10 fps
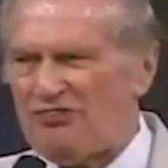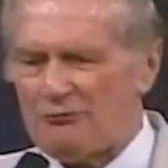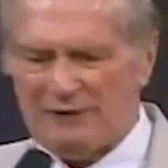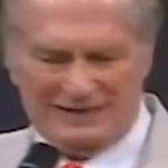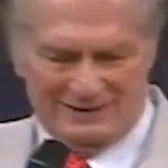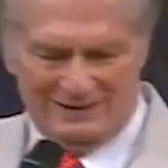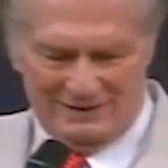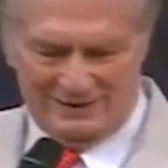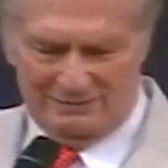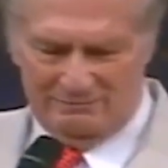threaten
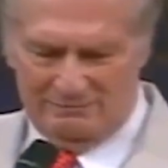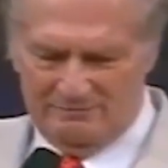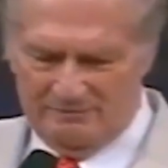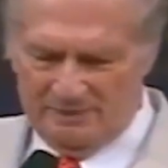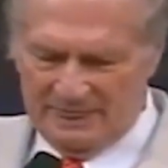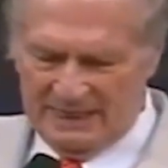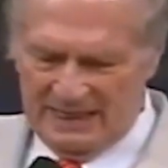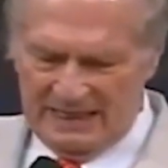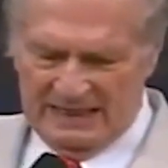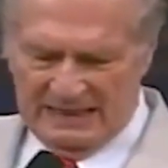them
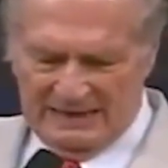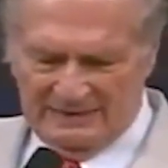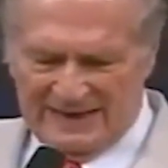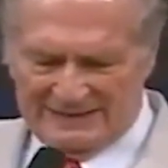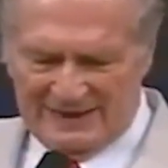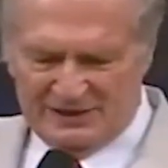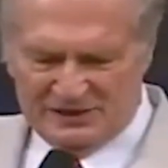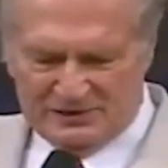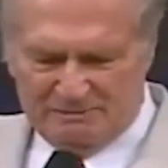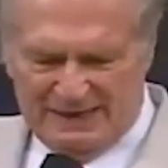that they
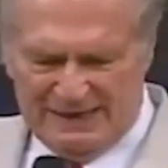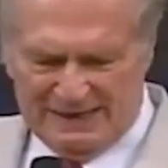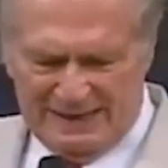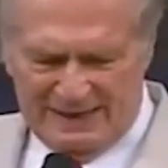speak